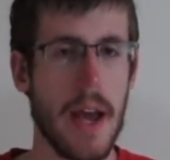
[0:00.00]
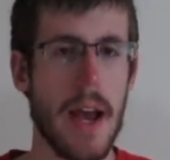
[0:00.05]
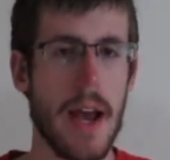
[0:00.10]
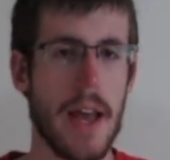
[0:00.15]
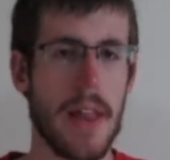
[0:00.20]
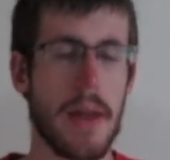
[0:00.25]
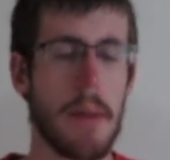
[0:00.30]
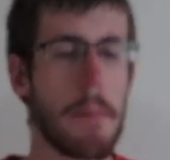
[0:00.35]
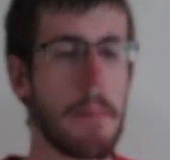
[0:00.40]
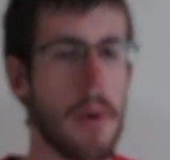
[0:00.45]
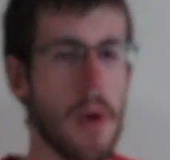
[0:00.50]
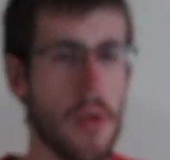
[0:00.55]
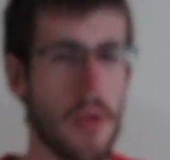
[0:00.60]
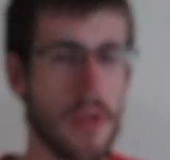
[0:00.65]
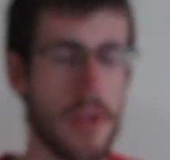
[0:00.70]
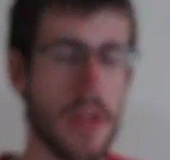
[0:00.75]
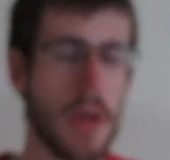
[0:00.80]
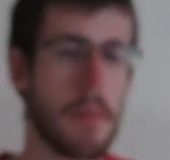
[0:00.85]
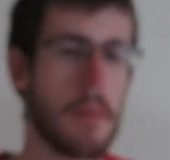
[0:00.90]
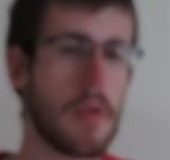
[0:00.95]
and then
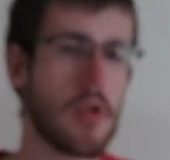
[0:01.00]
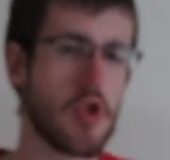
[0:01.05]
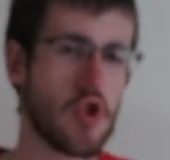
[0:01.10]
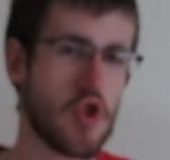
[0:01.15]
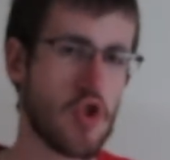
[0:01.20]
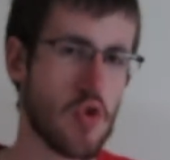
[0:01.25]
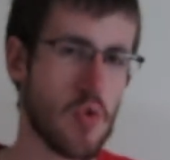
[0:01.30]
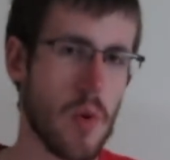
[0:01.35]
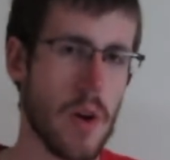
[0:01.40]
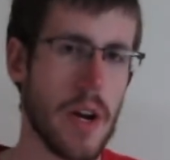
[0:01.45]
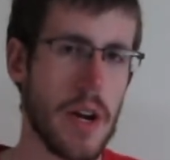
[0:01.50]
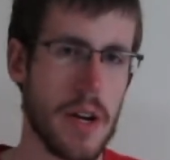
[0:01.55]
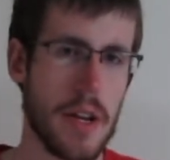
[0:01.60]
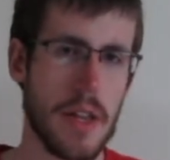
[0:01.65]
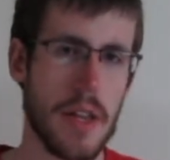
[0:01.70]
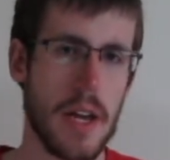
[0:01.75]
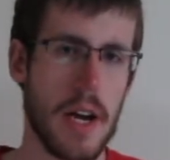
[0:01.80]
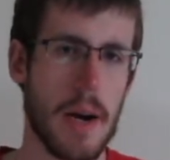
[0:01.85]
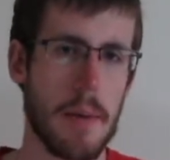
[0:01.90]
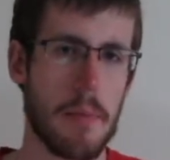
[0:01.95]
building them straight
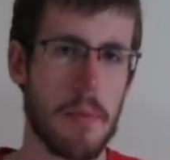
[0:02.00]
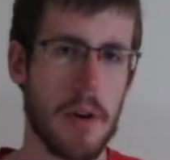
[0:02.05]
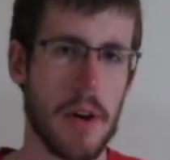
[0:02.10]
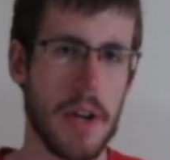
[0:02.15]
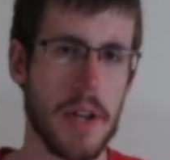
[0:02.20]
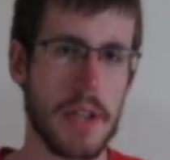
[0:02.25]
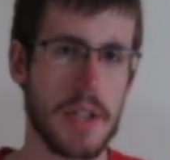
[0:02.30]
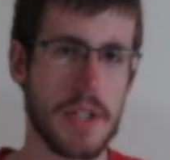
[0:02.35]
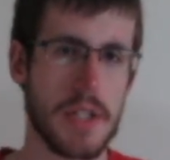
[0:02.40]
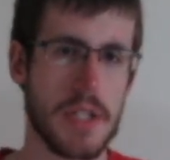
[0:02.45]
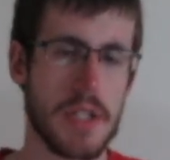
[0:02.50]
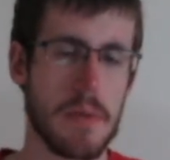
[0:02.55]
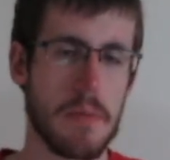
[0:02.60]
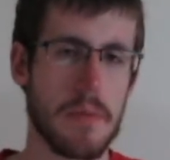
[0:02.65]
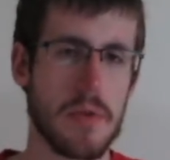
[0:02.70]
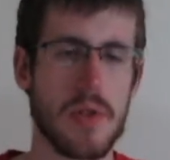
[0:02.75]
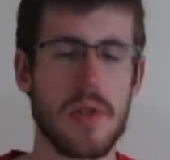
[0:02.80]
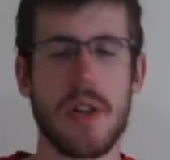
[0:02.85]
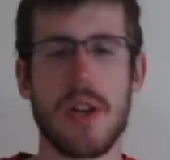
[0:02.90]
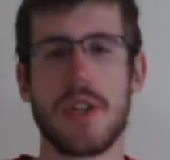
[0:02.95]
into the operating system
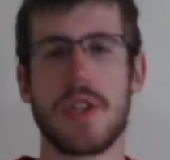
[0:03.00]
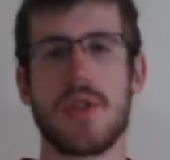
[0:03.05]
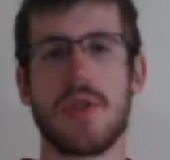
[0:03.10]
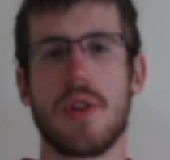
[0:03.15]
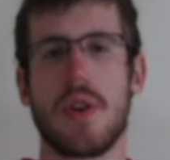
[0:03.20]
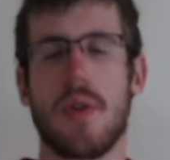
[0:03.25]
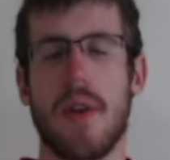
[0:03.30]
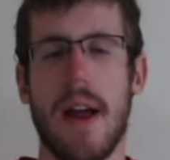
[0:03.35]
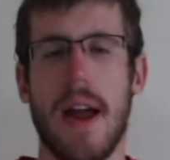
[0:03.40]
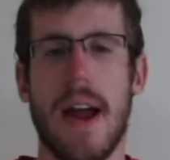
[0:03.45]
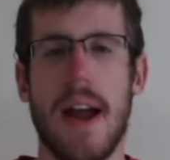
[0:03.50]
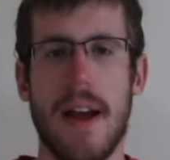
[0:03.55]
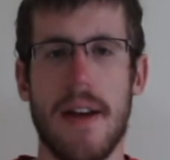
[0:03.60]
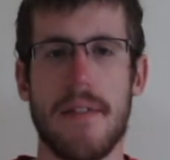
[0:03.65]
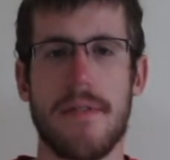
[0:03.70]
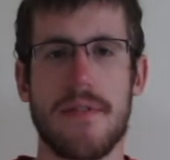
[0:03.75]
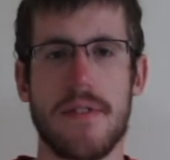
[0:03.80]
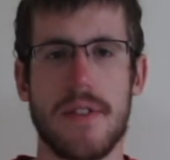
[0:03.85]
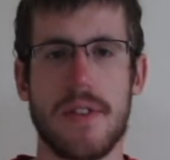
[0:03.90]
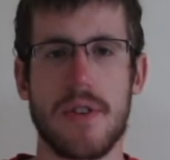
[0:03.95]
so that you don't
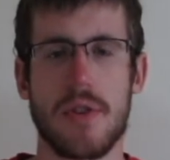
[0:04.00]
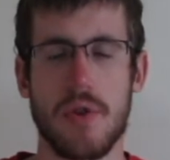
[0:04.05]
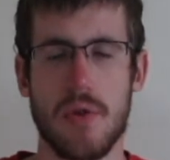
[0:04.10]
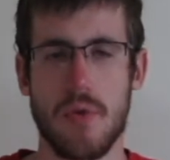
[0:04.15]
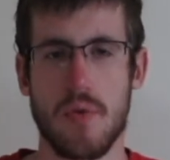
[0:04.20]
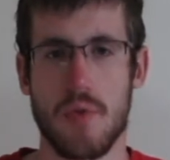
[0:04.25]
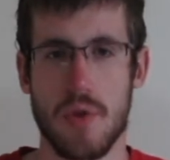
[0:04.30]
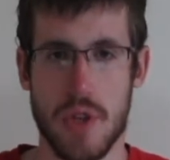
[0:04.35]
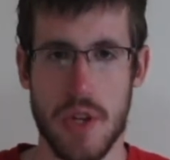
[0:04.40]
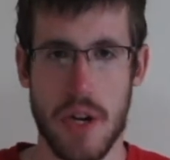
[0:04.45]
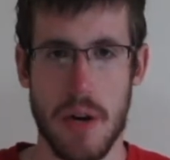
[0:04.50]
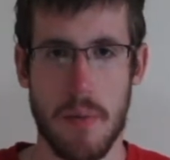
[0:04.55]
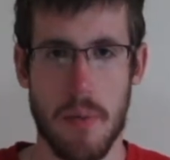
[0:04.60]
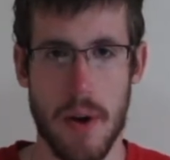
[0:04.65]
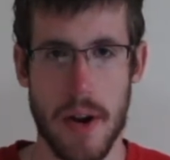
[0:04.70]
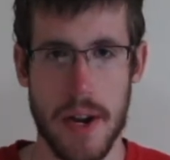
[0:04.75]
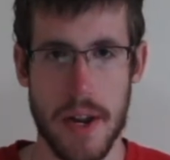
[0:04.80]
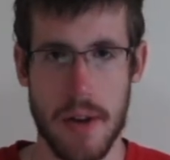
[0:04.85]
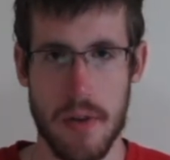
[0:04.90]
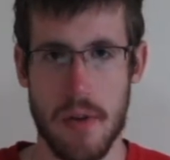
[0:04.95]
have to
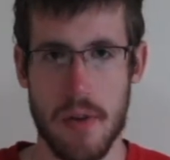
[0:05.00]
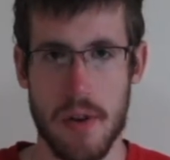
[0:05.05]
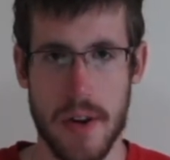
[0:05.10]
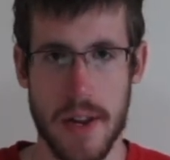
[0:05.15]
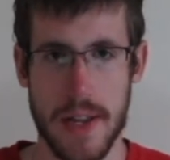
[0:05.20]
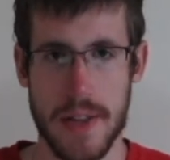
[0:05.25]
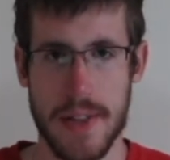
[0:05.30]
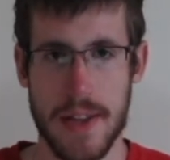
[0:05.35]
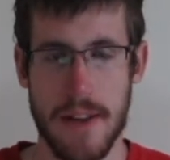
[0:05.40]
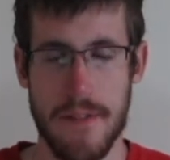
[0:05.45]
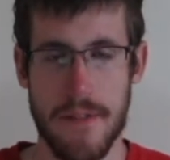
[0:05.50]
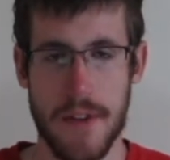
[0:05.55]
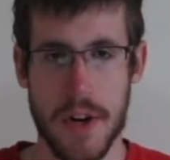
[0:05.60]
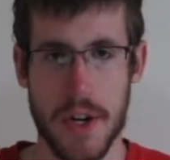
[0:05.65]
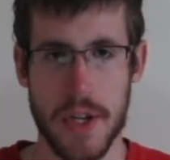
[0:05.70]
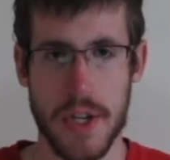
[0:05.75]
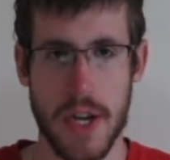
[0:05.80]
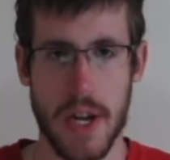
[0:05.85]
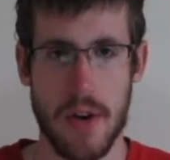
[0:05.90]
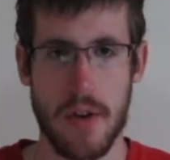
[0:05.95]
jailbreak in order to get that
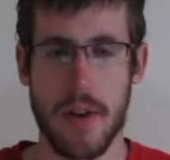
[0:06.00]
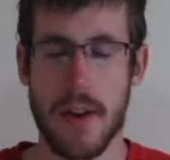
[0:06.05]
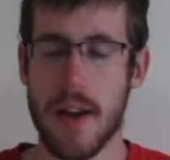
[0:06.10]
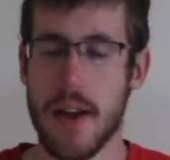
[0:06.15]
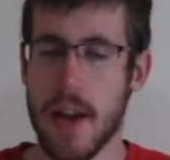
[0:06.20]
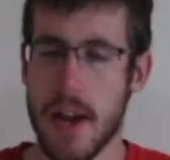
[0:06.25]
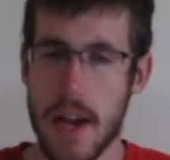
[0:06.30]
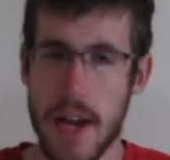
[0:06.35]
functionality.